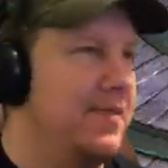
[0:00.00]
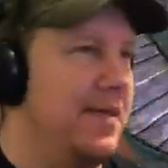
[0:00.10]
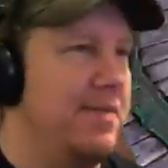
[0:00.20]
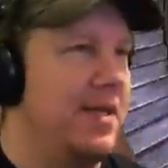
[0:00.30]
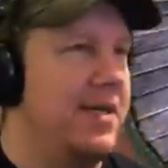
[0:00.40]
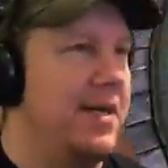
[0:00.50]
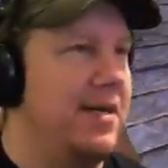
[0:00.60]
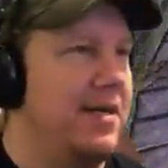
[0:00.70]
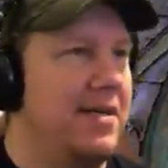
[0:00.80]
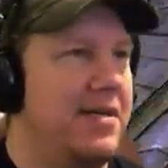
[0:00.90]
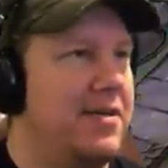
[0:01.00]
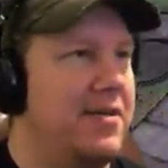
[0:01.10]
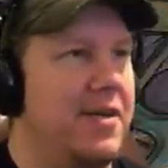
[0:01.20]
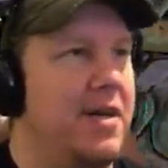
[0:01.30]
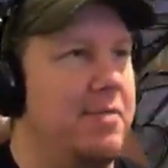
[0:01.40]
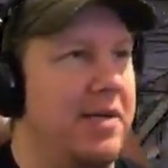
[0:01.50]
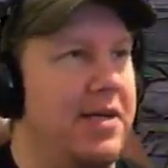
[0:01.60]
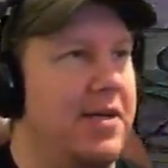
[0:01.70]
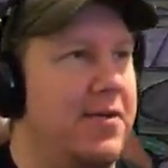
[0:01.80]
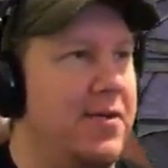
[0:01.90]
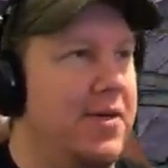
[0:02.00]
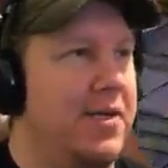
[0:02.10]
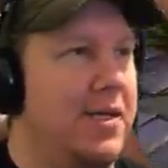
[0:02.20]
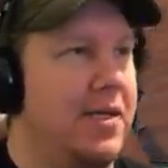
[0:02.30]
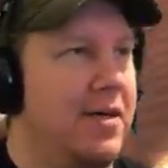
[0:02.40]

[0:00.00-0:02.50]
I plan not, I uh, do not plan on running